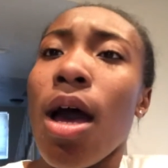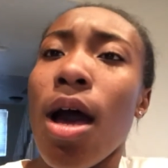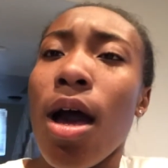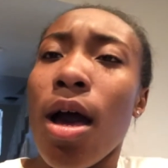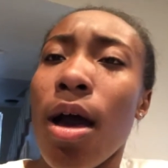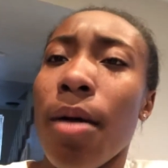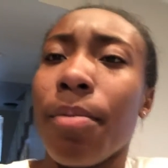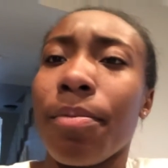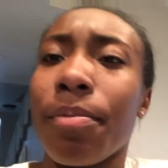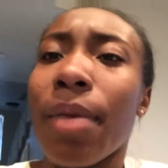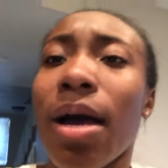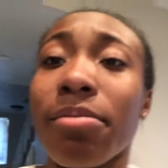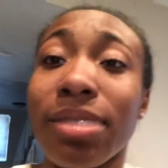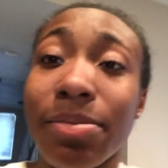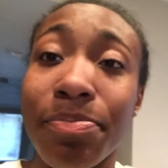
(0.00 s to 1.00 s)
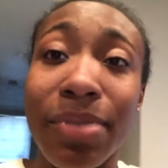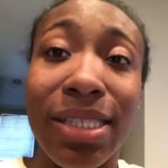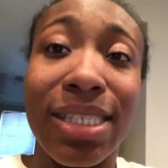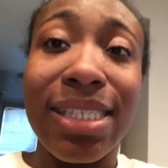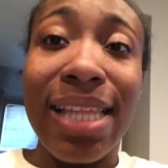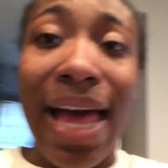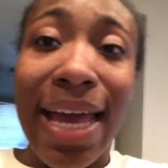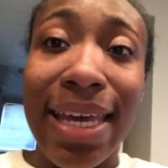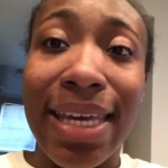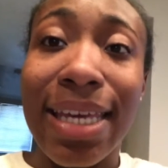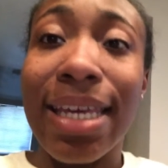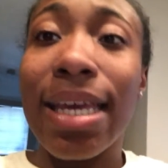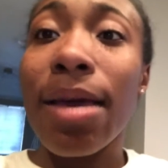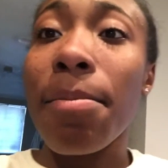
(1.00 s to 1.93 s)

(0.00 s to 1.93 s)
Um, I've been slacking.